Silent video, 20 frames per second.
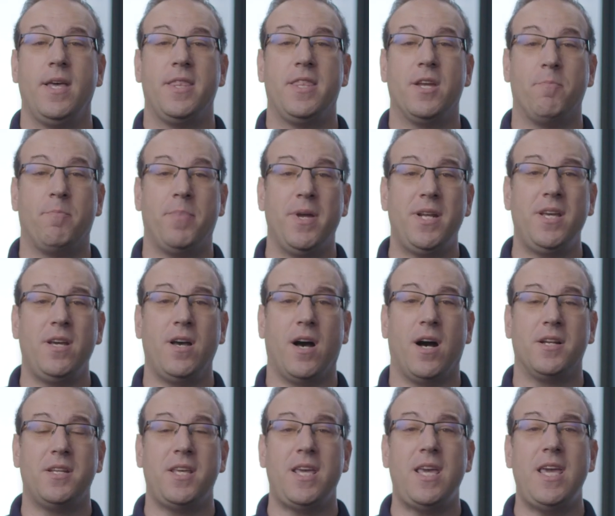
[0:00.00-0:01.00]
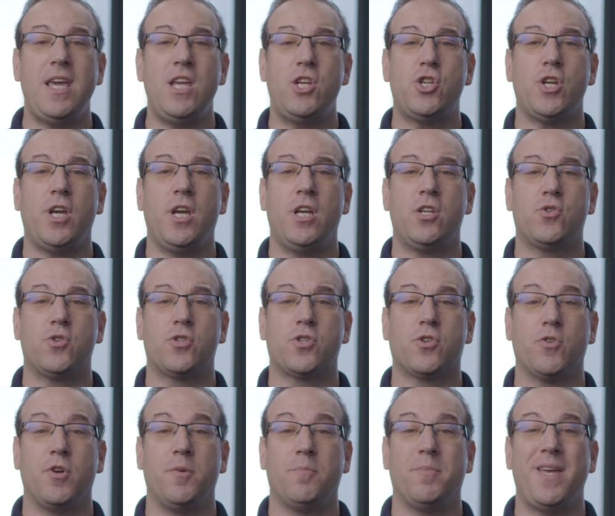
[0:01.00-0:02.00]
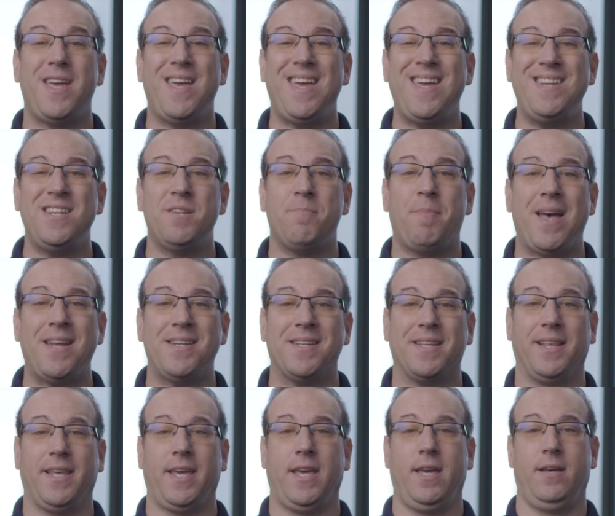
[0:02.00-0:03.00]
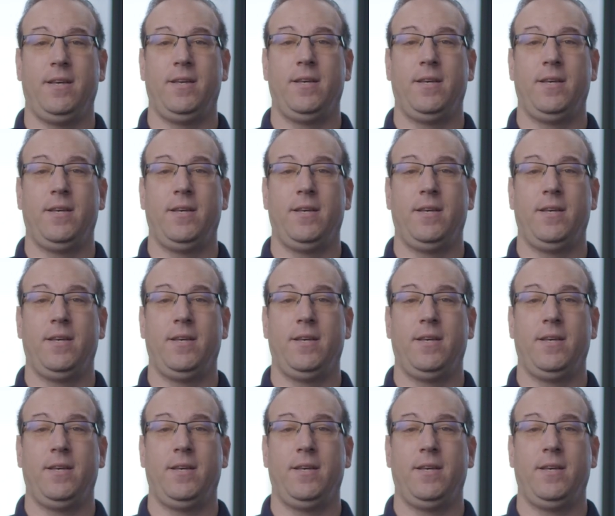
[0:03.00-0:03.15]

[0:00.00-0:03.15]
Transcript: They're bidding on each interest group independently.